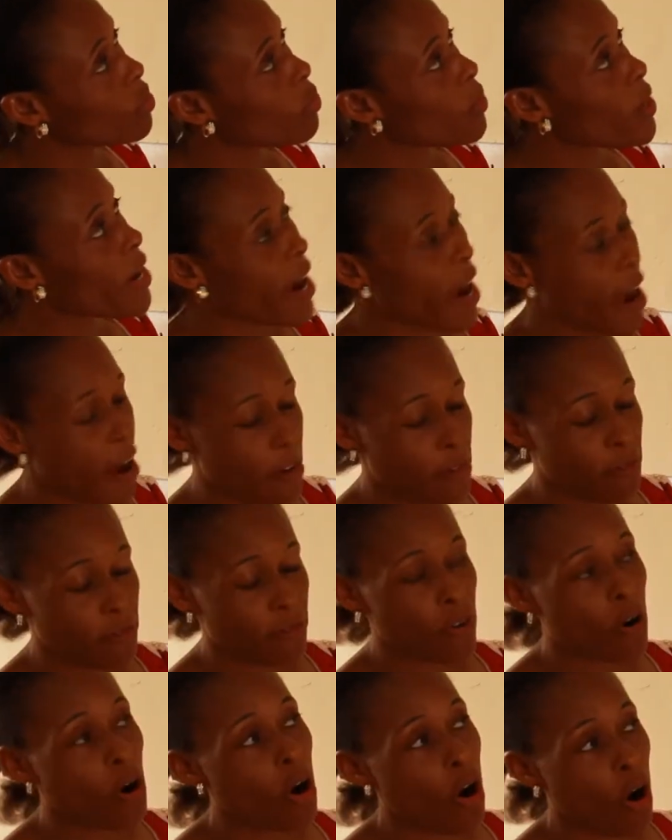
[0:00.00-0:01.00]
we have
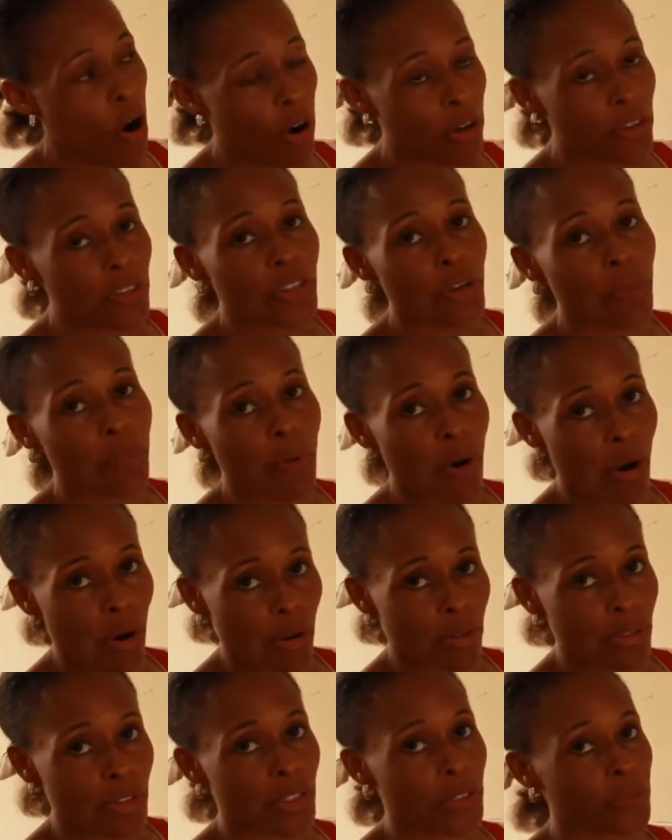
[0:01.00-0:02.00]
on the
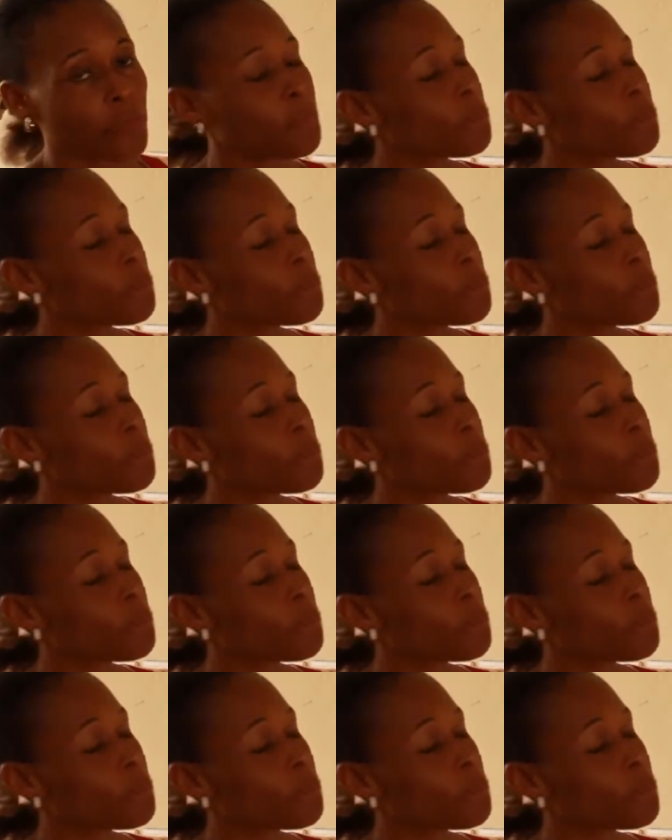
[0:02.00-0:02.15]
board.